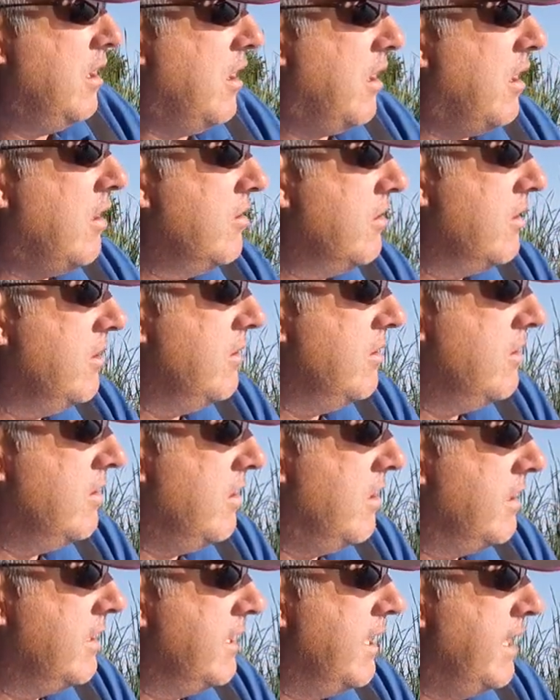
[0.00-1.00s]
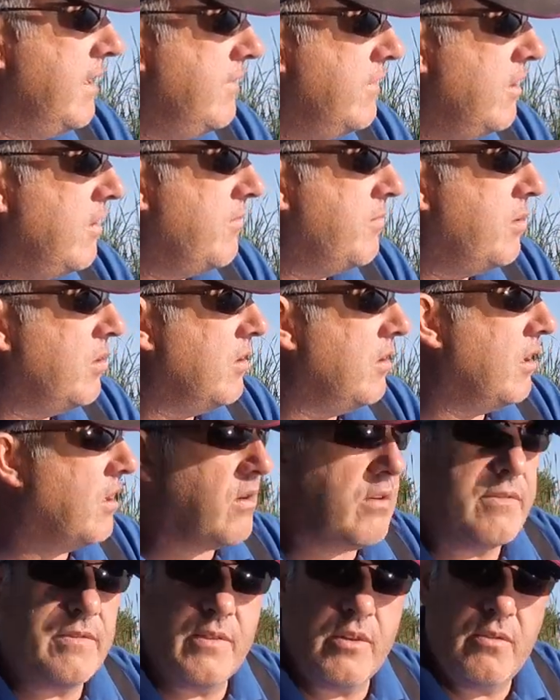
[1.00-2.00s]
I'm going to, even though I've put a
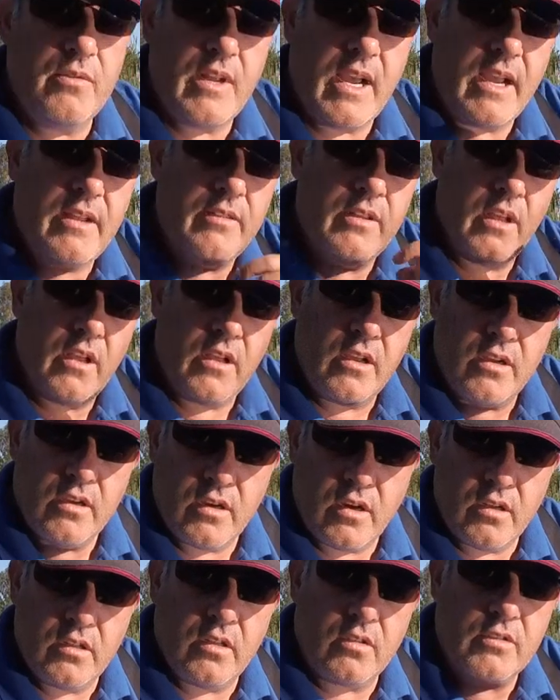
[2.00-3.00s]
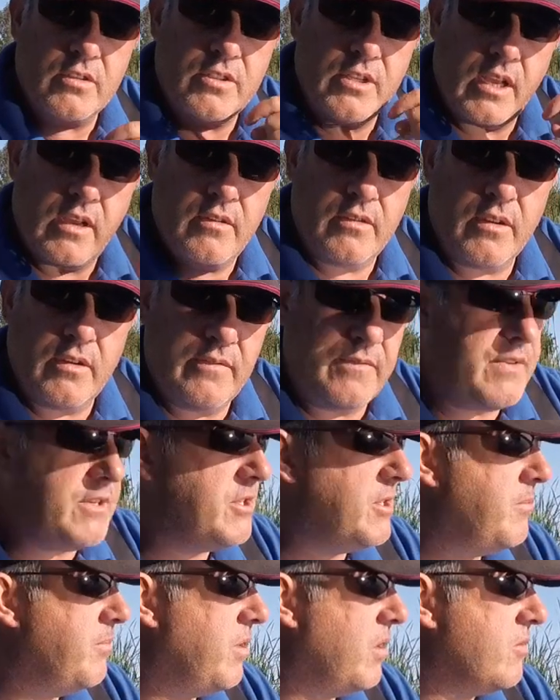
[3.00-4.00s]
lot of food out there, like I say, I'm going to
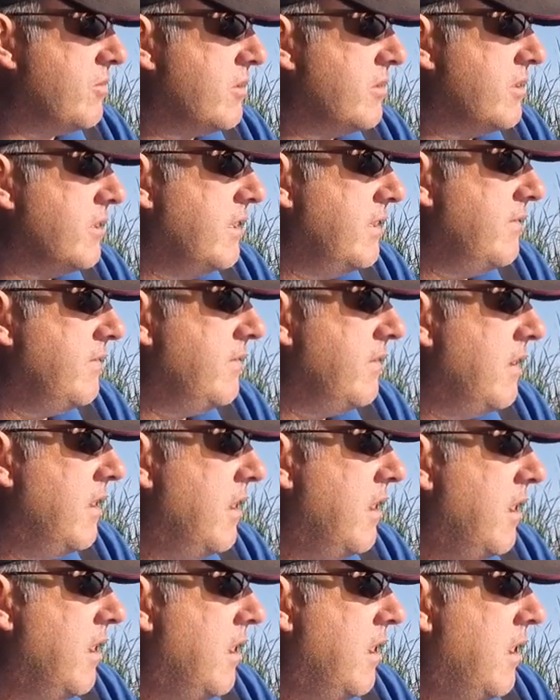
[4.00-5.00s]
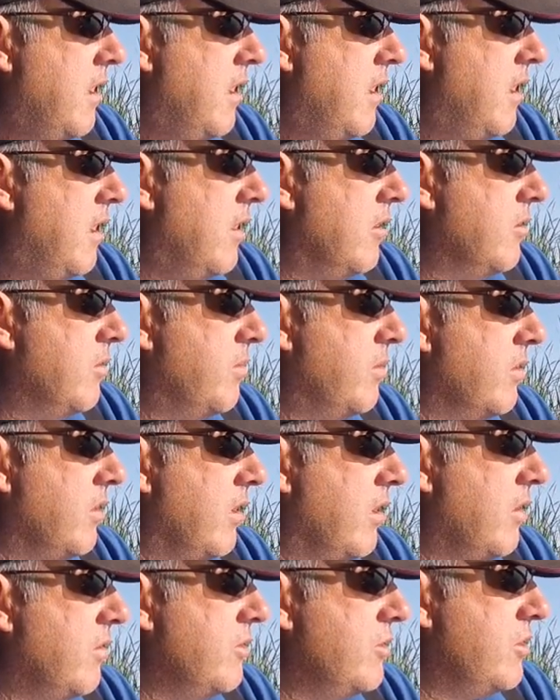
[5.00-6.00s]
fish it positive. I'm going to put a
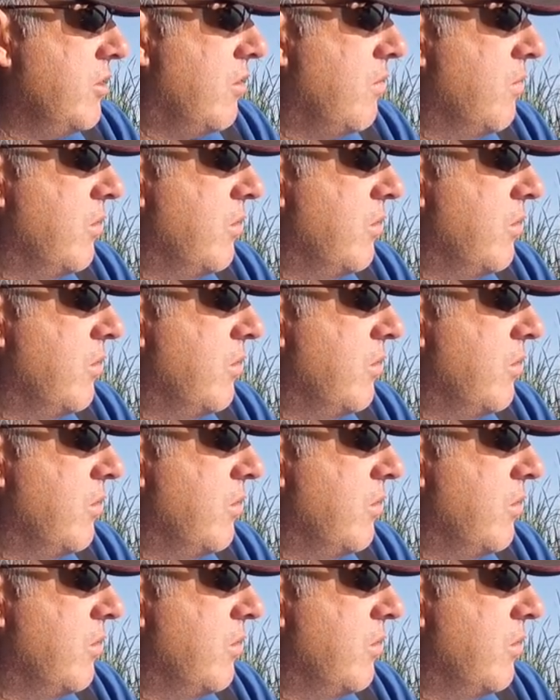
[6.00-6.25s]
lot of chopped